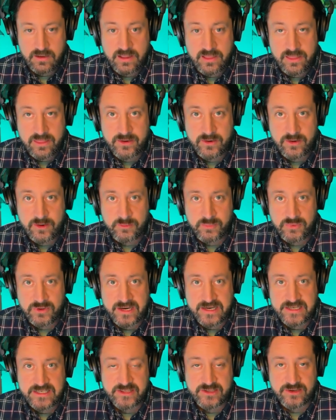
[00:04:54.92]
In third
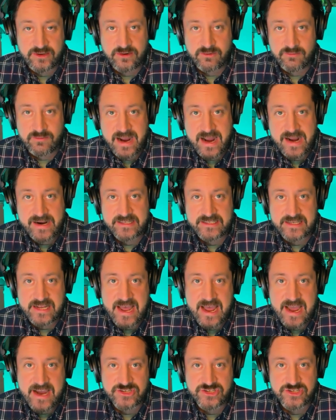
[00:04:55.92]
place, third raddest
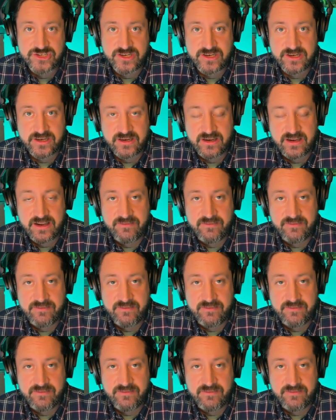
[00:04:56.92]
action,